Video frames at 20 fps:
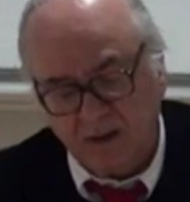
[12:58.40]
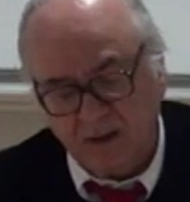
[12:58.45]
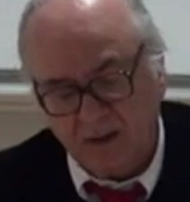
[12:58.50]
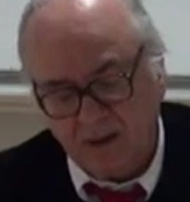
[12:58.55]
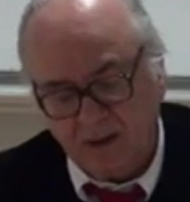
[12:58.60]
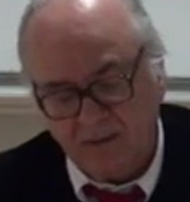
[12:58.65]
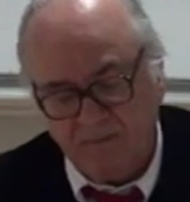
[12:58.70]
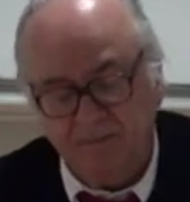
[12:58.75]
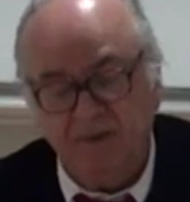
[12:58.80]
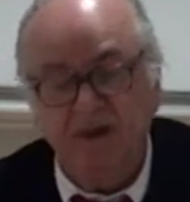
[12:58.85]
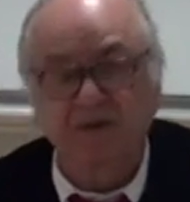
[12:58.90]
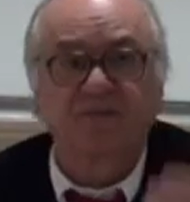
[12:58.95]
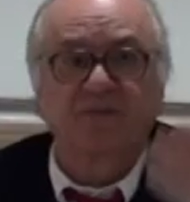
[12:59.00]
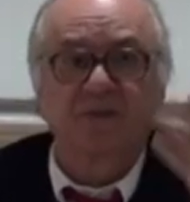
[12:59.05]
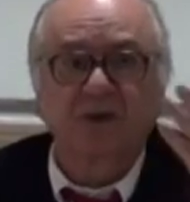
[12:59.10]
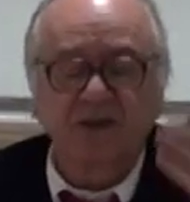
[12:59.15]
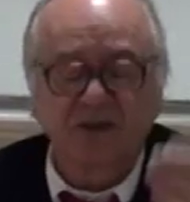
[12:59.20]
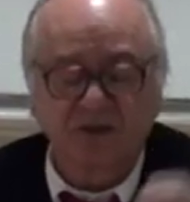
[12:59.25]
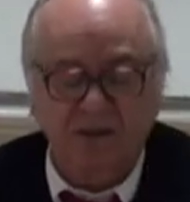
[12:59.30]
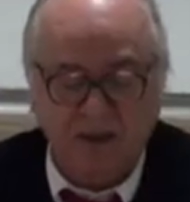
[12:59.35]
a, a brief
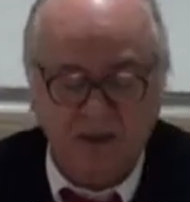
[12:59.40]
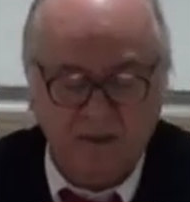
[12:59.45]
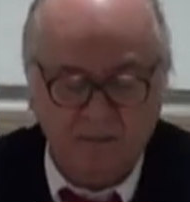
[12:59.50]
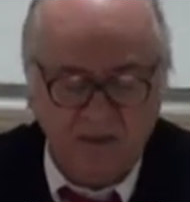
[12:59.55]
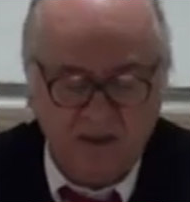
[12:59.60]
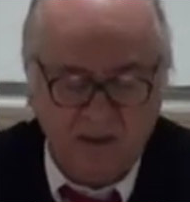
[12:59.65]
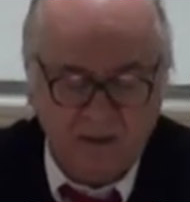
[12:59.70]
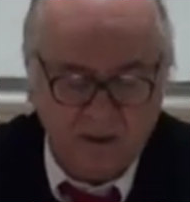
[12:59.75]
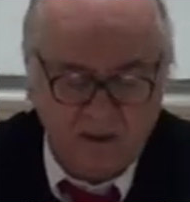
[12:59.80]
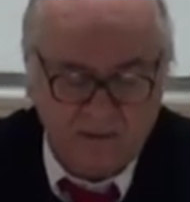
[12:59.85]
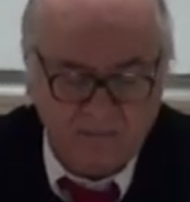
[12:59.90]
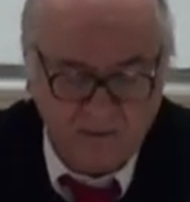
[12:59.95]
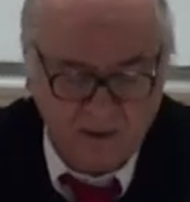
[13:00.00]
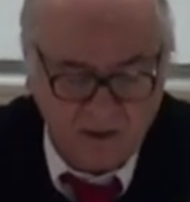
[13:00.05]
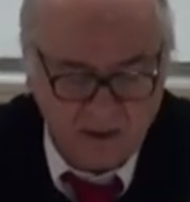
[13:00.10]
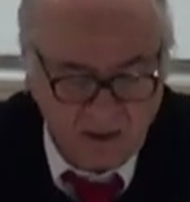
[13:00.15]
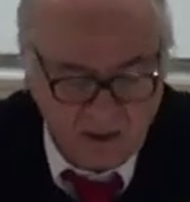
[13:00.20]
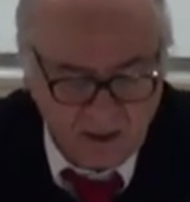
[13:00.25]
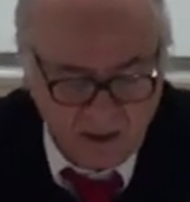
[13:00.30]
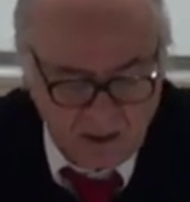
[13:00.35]
restatement of uh,
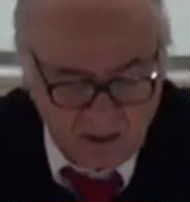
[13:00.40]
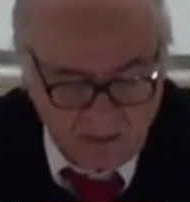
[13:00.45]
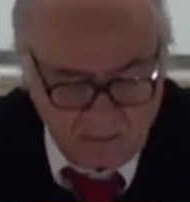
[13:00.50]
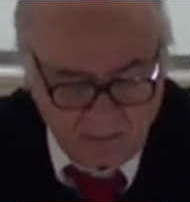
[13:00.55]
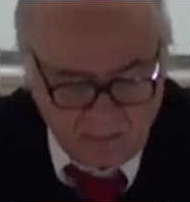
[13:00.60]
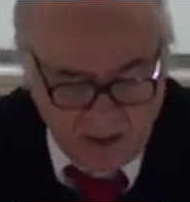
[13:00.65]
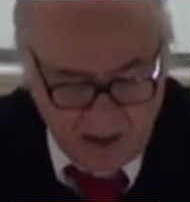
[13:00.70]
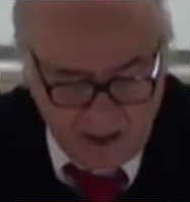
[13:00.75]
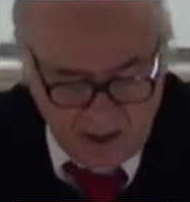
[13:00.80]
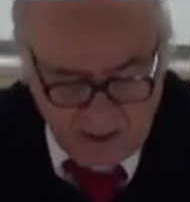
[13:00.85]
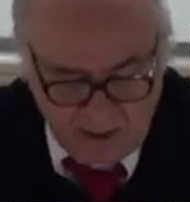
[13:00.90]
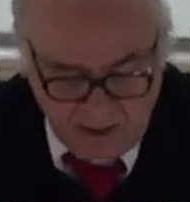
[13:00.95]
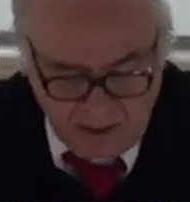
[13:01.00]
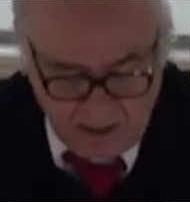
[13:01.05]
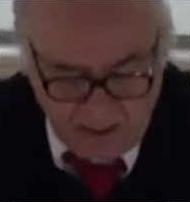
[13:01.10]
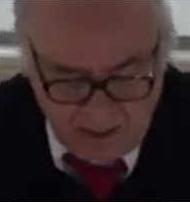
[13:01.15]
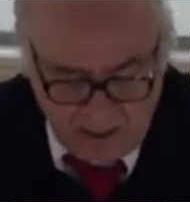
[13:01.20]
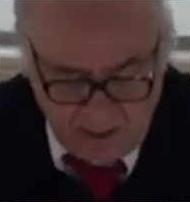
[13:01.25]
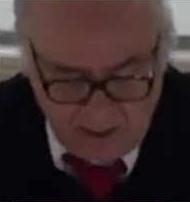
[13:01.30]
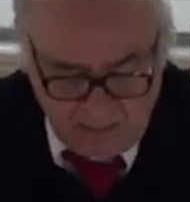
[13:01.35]
my,
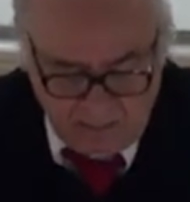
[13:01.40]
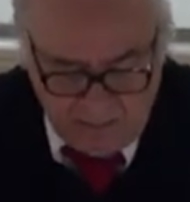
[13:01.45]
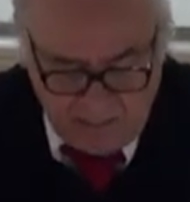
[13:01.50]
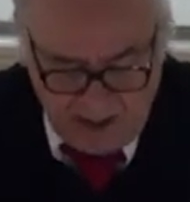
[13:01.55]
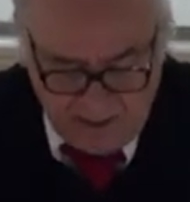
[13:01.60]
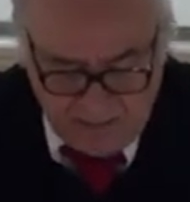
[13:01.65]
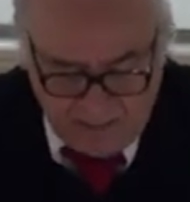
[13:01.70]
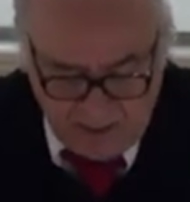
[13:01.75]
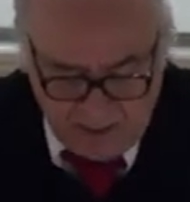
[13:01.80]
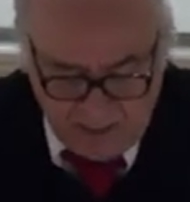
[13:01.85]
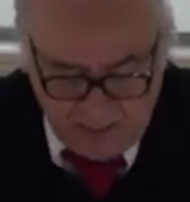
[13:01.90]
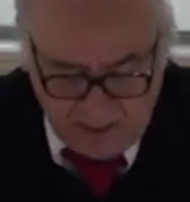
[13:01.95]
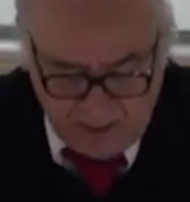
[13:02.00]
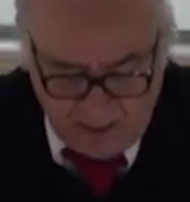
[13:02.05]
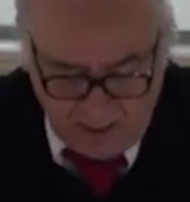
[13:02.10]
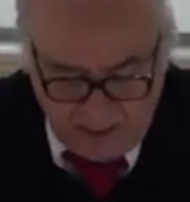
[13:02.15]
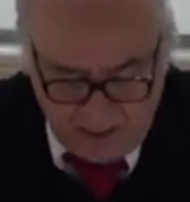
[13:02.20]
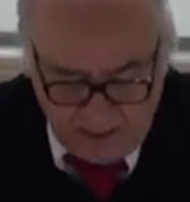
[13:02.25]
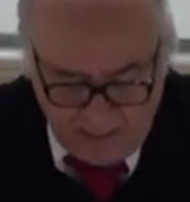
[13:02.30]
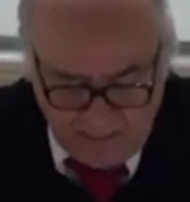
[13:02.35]
my theory
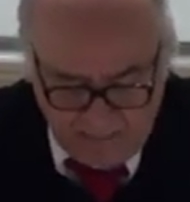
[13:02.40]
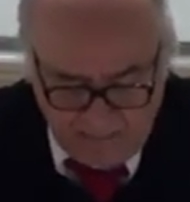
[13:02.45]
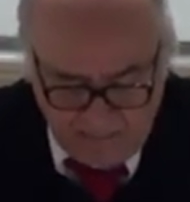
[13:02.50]
there.